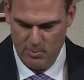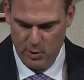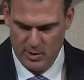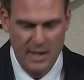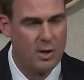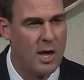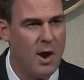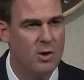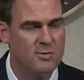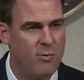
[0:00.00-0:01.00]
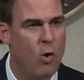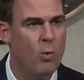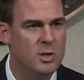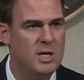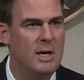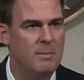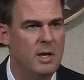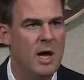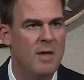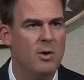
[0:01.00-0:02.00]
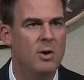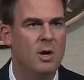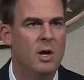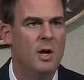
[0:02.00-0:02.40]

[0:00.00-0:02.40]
We put that CARES Forward team together.